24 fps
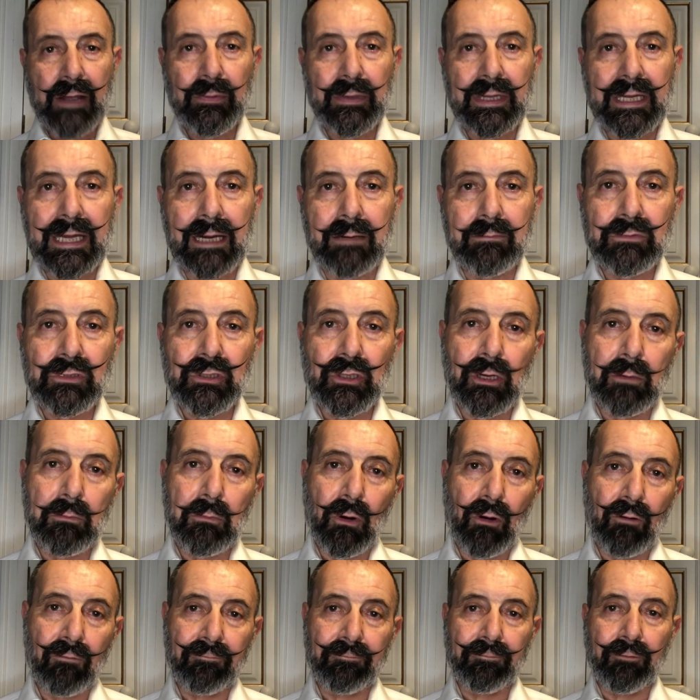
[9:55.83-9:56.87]
we come to a
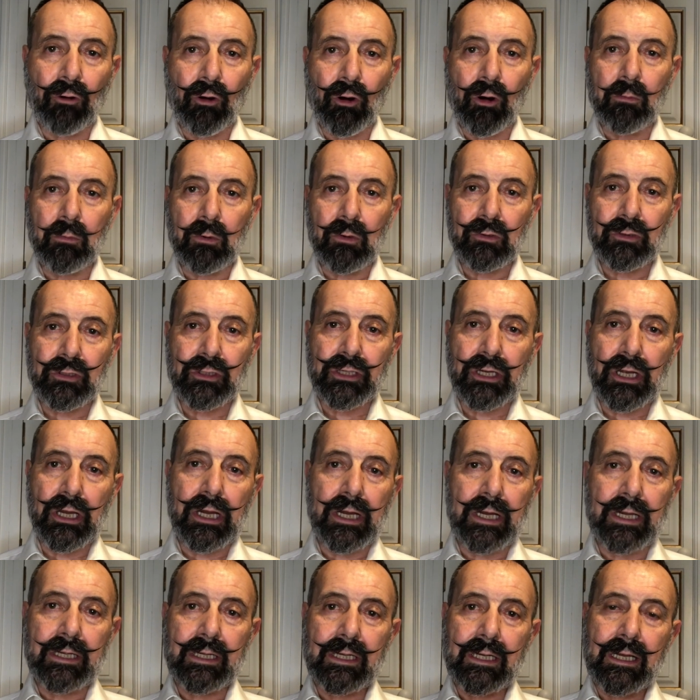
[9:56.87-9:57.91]
more formal
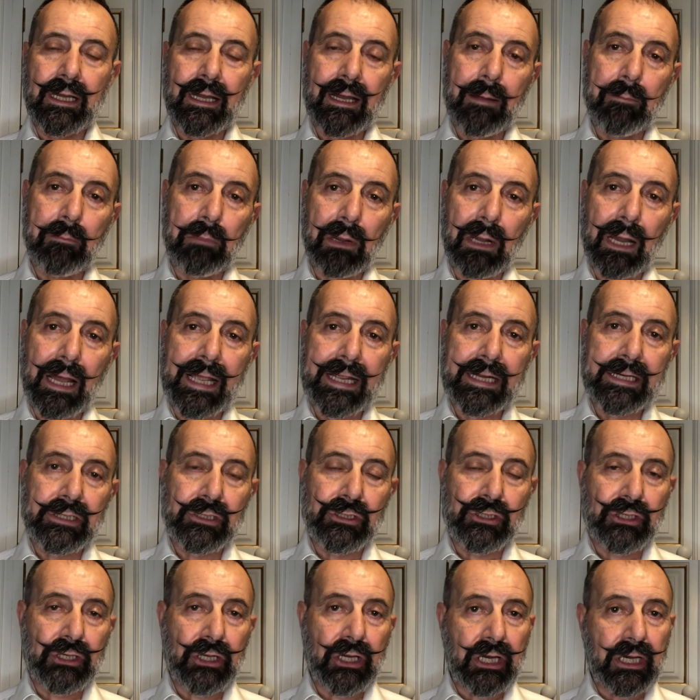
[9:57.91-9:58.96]
shirt, plain
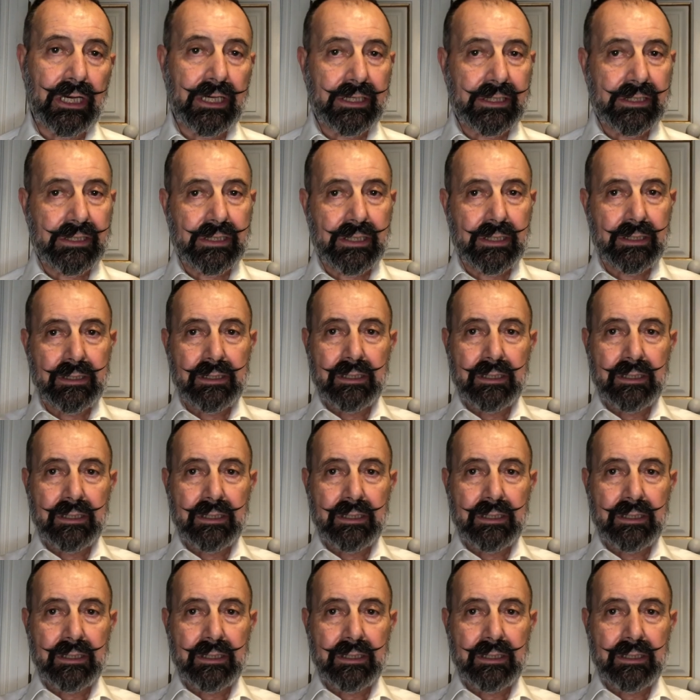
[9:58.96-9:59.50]
shirt,